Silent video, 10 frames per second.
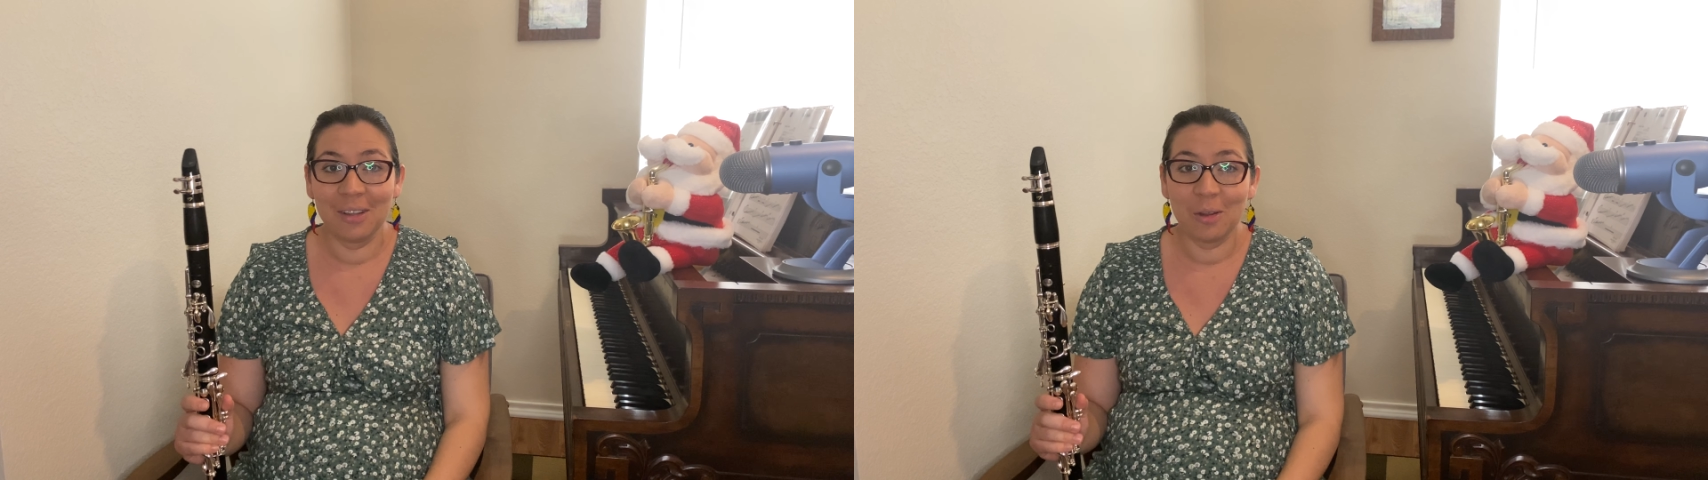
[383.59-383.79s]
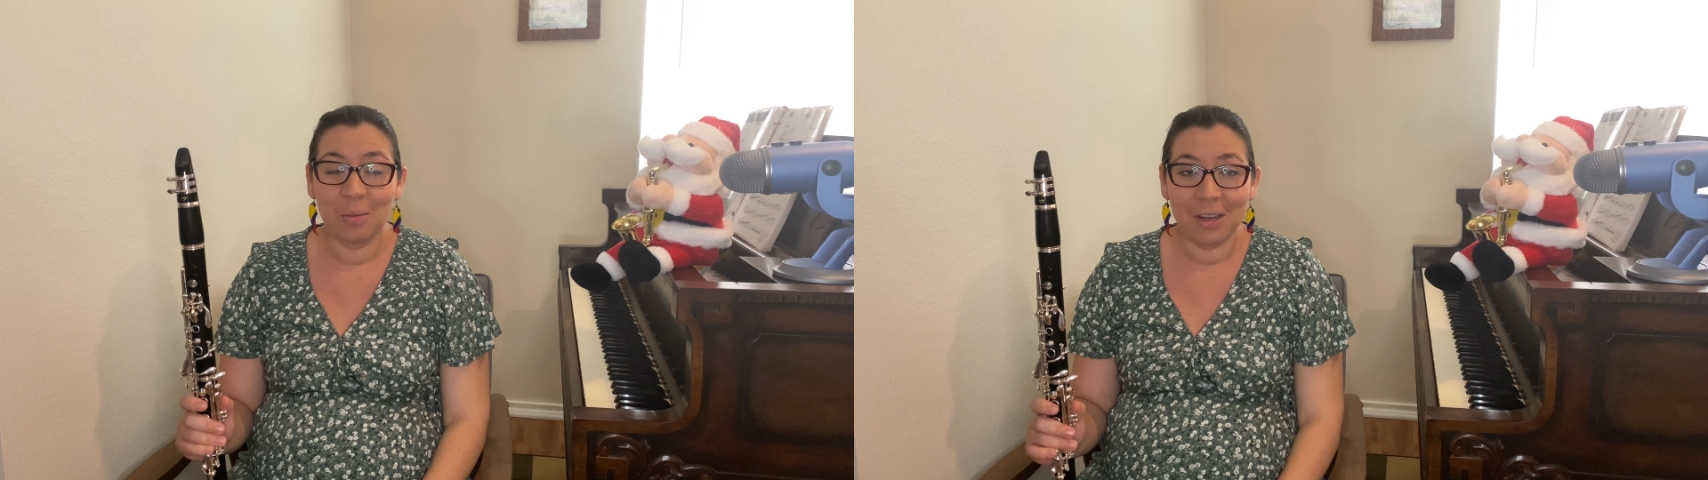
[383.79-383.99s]

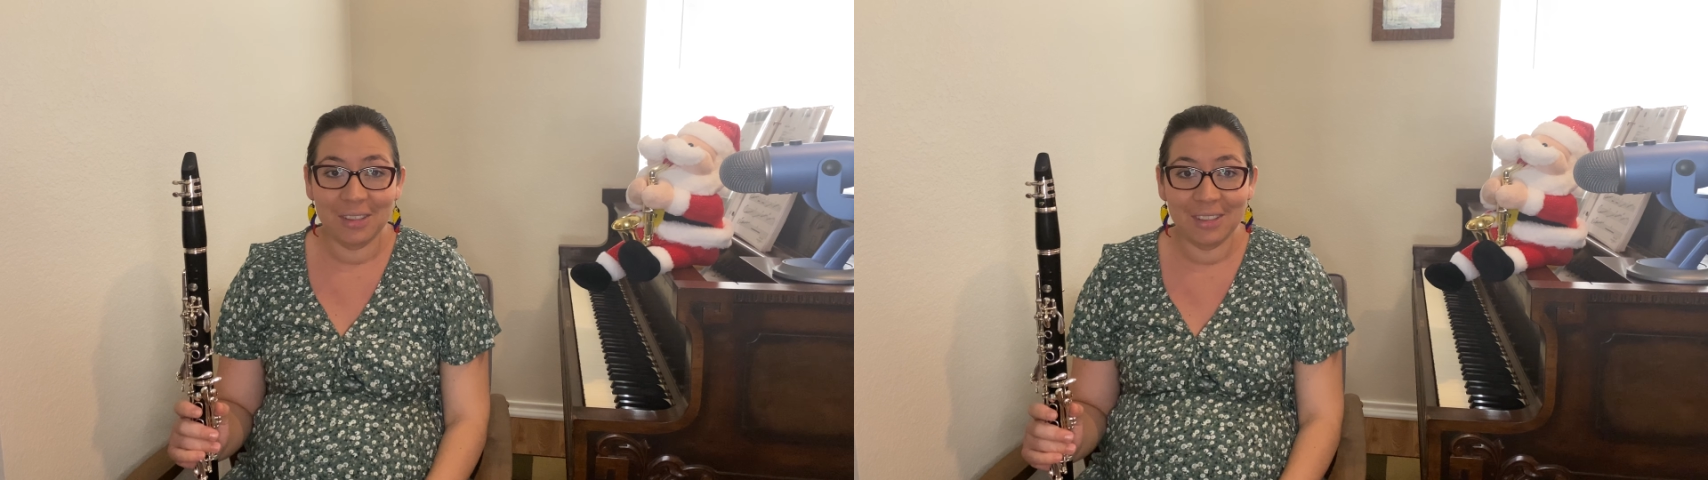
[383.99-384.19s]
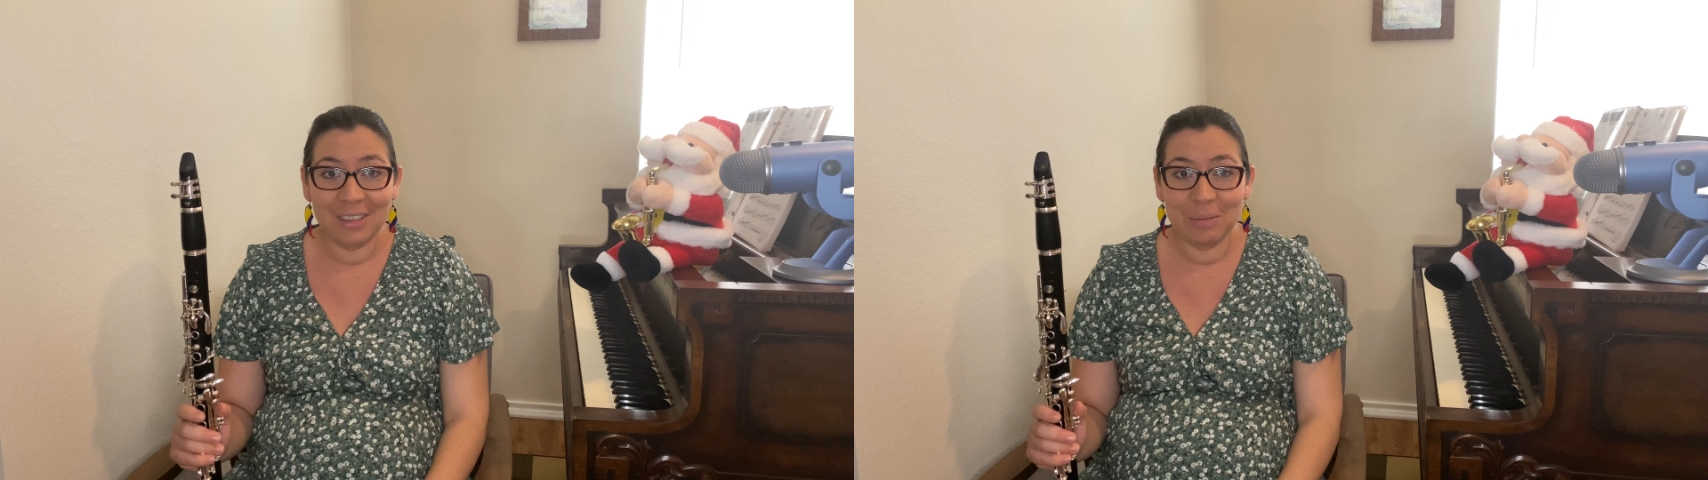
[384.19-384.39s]

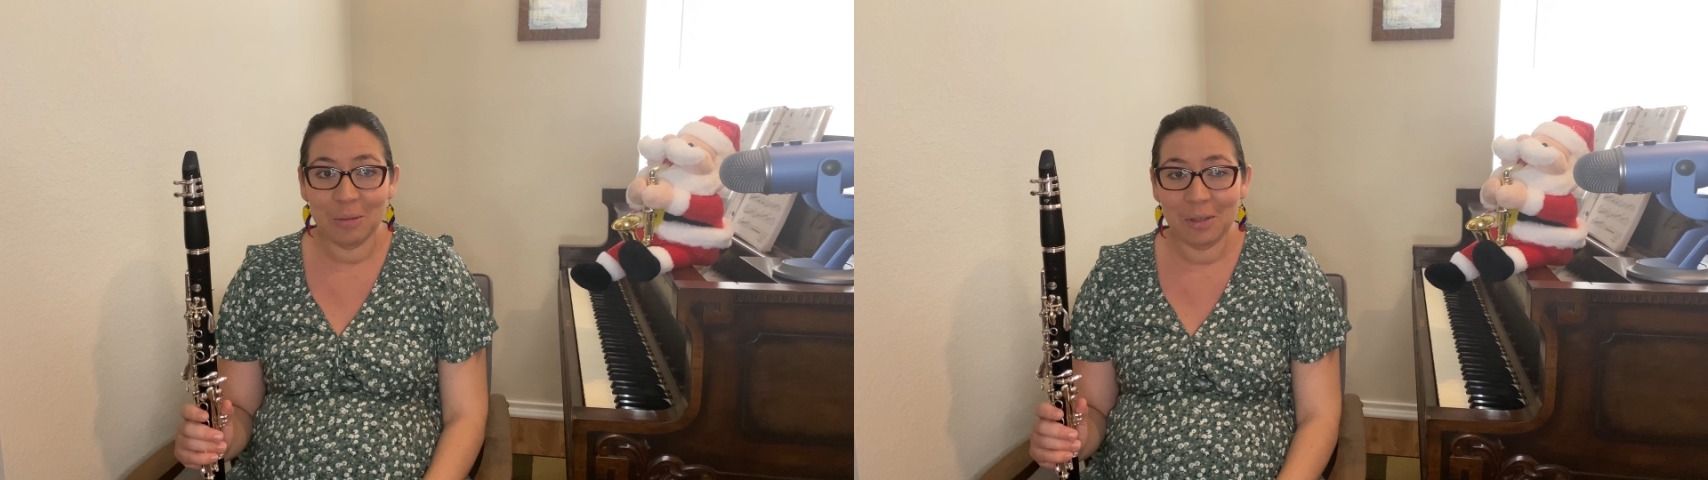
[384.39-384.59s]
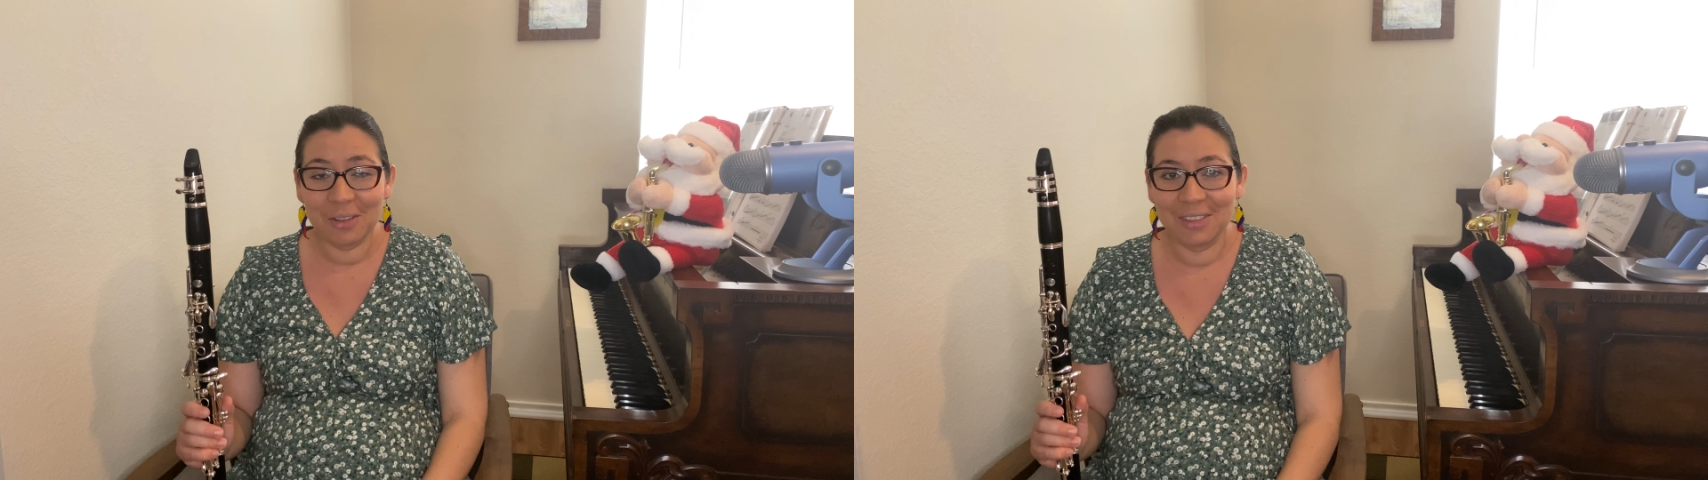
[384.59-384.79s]
nobody's
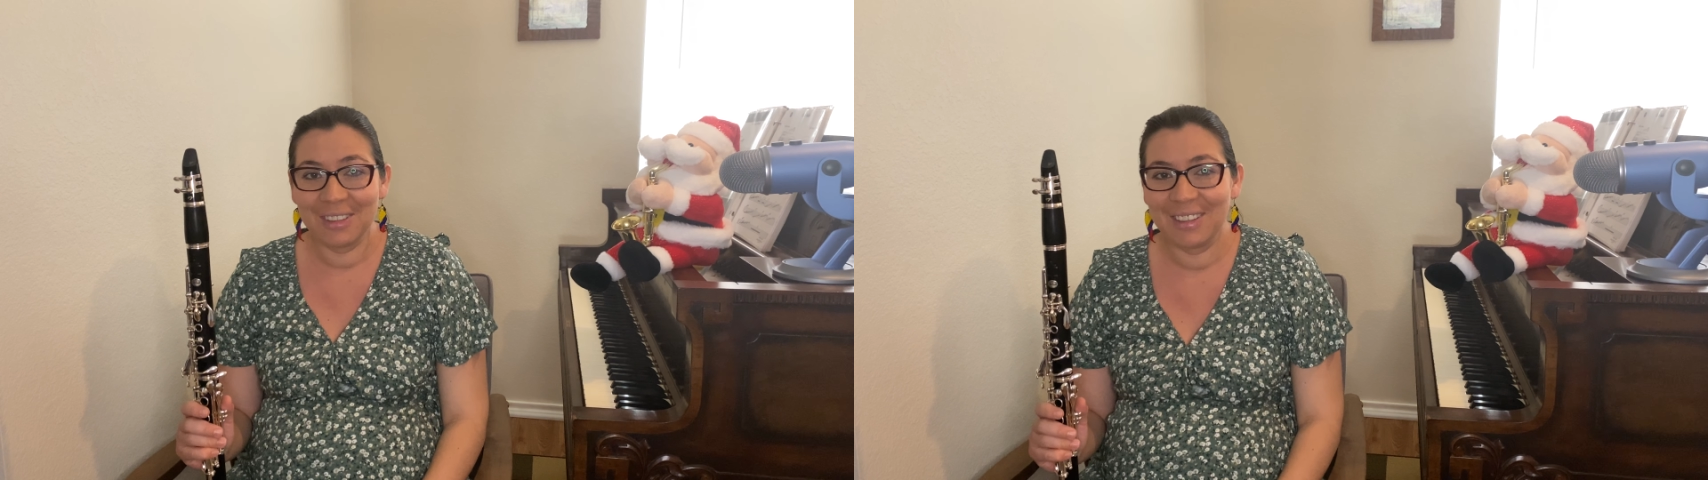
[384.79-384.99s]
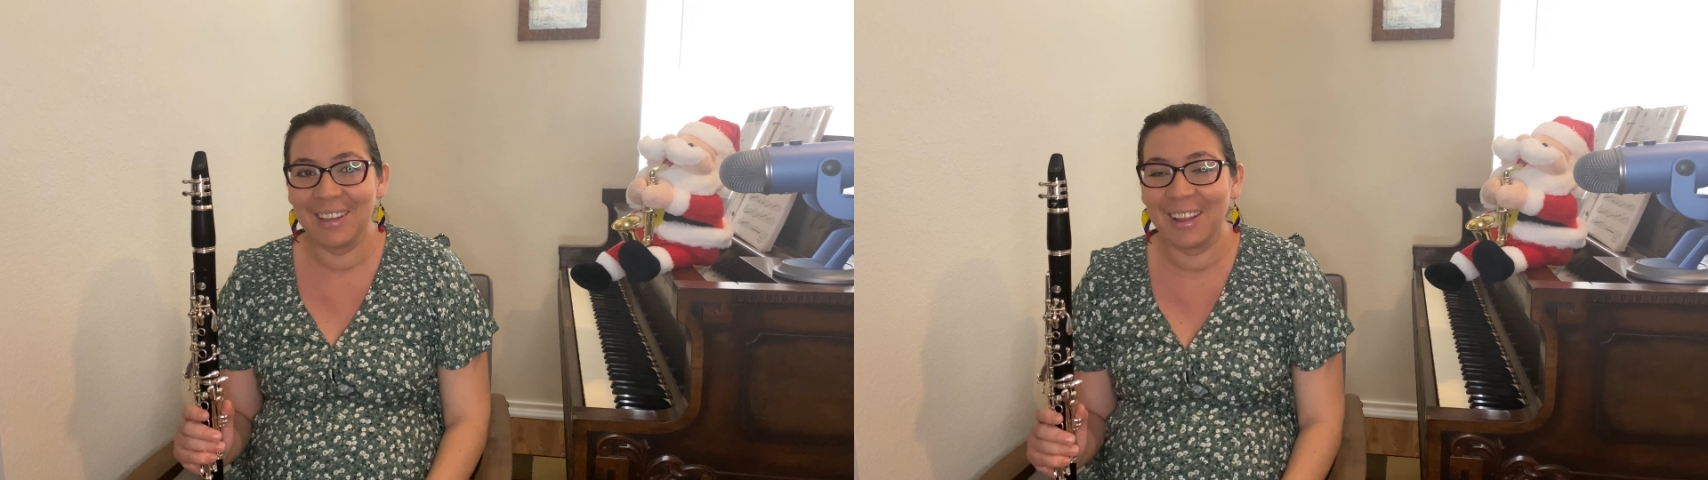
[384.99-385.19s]
sleeping, because
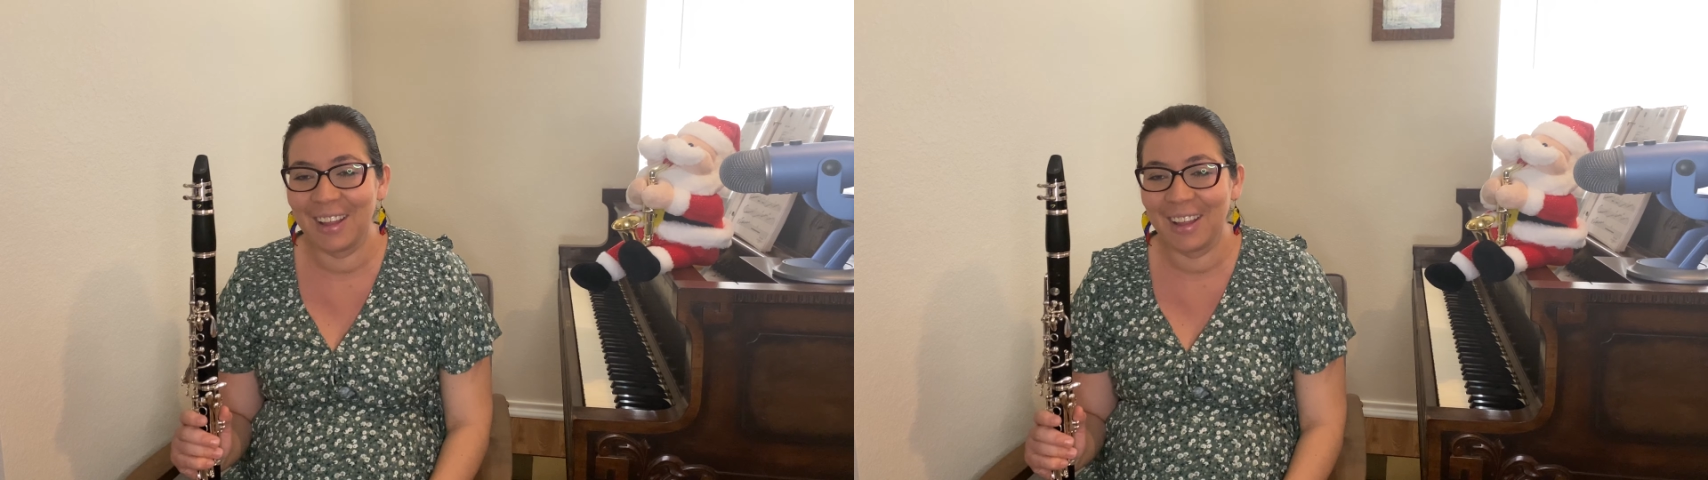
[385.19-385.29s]
it's